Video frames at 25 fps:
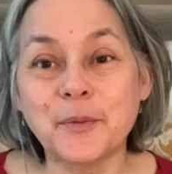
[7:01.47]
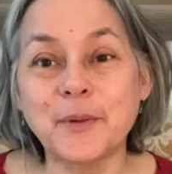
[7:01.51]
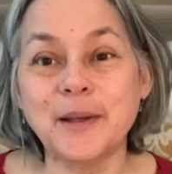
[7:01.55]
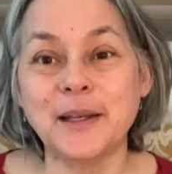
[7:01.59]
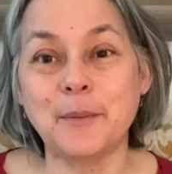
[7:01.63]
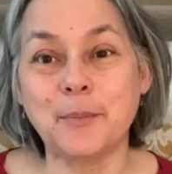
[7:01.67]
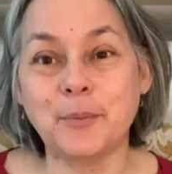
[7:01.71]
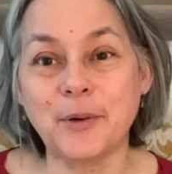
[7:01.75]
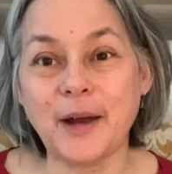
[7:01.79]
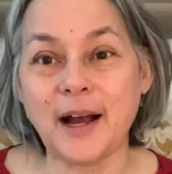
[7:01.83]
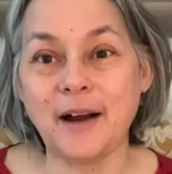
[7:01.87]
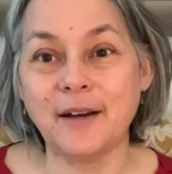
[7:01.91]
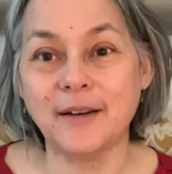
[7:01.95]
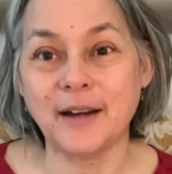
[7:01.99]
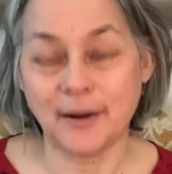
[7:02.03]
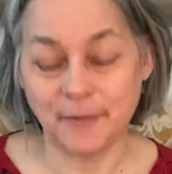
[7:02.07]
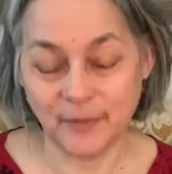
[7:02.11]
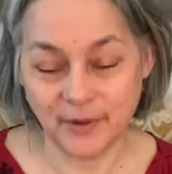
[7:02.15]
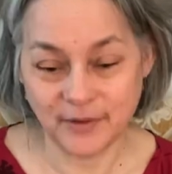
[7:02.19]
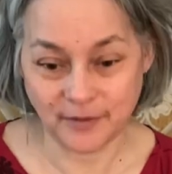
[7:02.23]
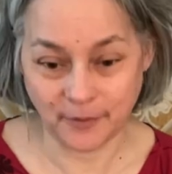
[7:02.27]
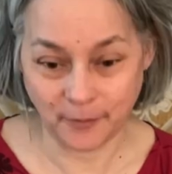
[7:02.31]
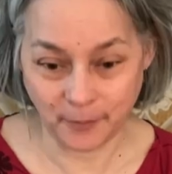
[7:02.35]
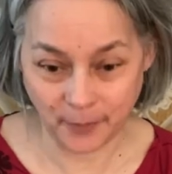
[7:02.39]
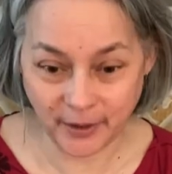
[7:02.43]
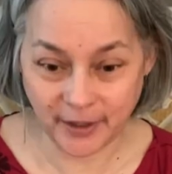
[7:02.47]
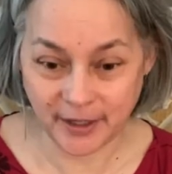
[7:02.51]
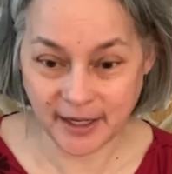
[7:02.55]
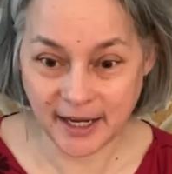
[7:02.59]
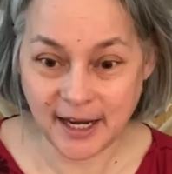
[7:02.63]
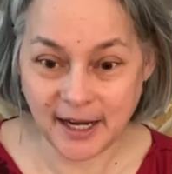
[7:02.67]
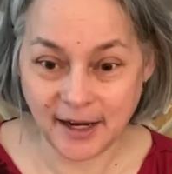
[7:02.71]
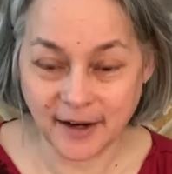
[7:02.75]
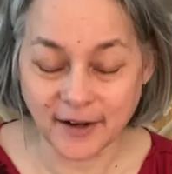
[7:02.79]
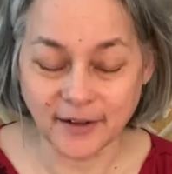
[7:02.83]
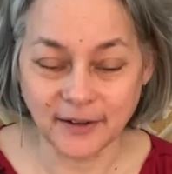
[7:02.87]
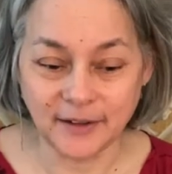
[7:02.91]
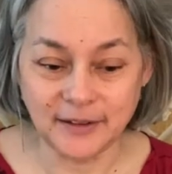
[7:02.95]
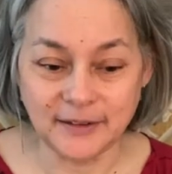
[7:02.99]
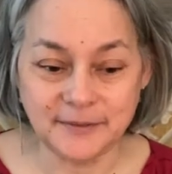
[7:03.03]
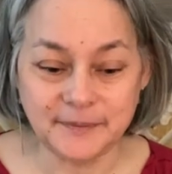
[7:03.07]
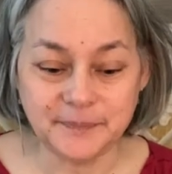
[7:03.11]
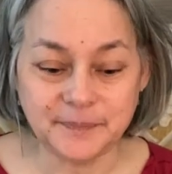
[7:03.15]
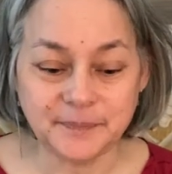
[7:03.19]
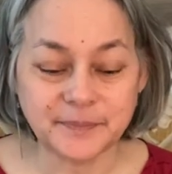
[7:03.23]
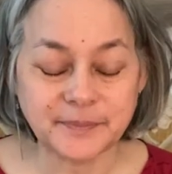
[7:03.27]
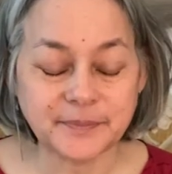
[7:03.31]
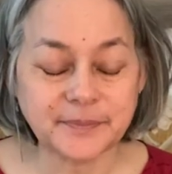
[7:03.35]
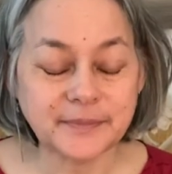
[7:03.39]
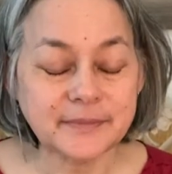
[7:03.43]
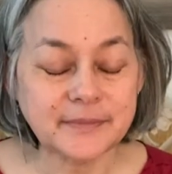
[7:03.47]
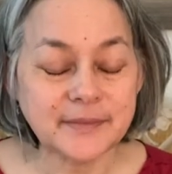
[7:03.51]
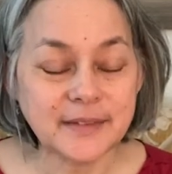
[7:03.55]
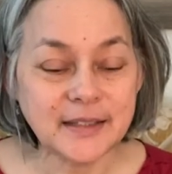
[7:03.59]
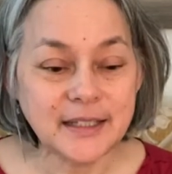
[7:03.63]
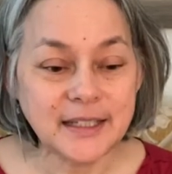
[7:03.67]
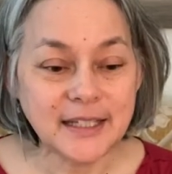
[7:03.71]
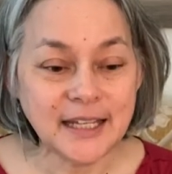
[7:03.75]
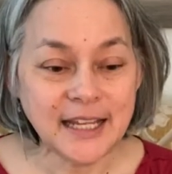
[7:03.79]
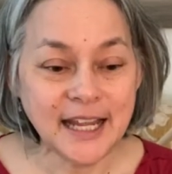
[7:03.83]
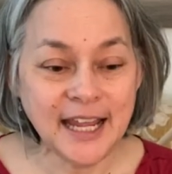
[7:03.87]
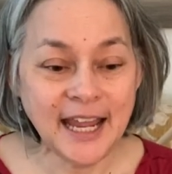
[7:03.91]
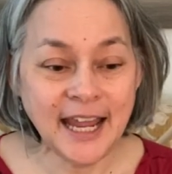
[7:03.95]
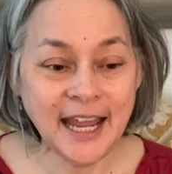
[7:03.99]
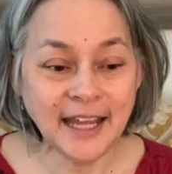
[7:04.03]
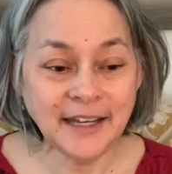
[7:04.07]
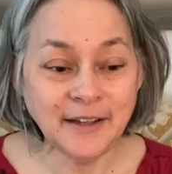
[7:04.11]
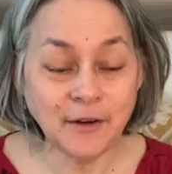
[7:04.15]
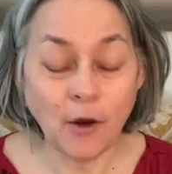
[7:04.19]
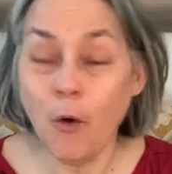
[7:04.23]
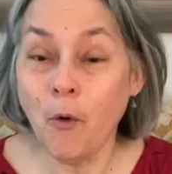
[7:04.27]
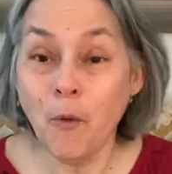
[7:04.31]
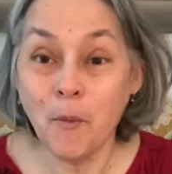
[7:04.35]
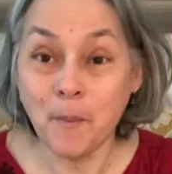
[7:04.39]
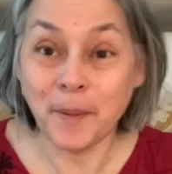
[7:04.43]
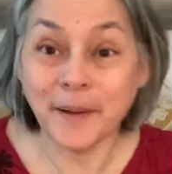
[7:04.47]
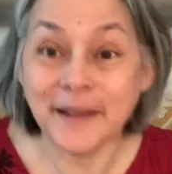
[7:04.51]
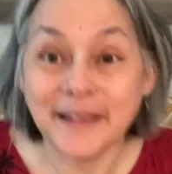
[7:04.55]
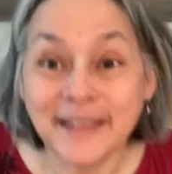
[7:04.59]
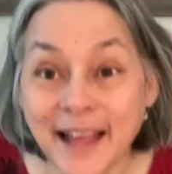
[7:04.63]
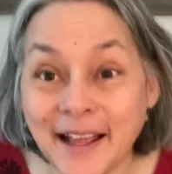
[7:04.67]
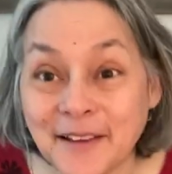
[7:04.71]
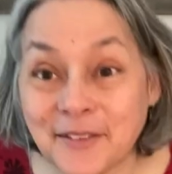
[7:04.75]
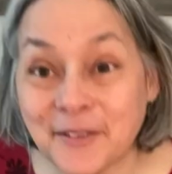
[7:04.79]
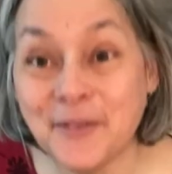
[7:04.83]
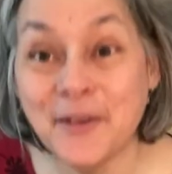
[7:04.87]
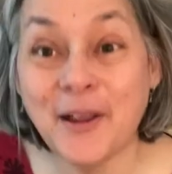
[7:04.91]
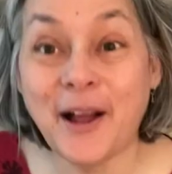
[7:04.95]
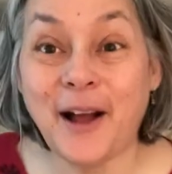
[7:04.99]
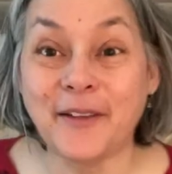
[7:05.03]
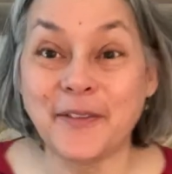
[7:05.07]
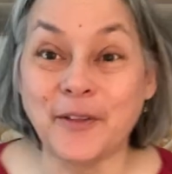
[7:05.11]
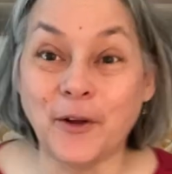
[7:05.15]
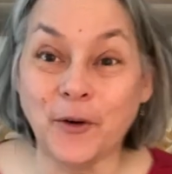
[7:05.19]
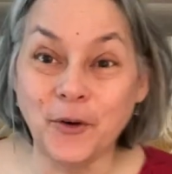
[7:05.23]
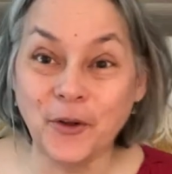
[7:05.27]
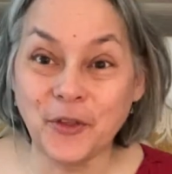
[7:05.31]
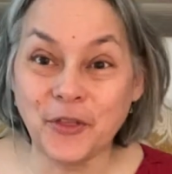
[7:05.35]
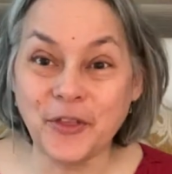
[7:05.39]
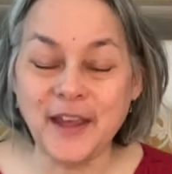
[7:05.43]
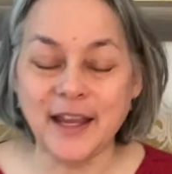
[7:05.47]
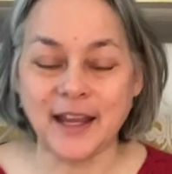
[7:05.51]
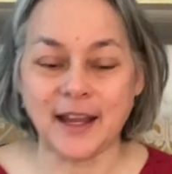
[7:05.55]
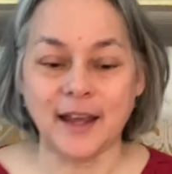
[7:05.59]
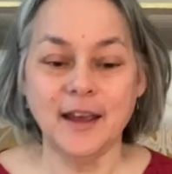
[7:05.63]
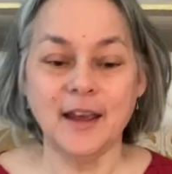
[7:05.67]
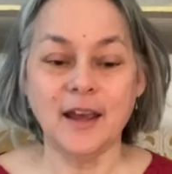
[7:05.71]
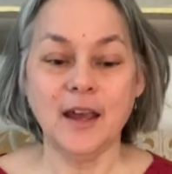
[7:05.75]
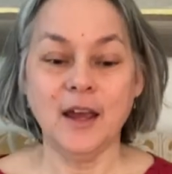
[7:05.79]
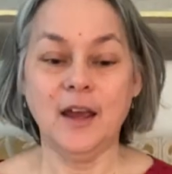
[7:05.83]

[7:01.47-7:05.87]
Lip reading: really proud. I was a working girl. And oh, but that's not the whole thing.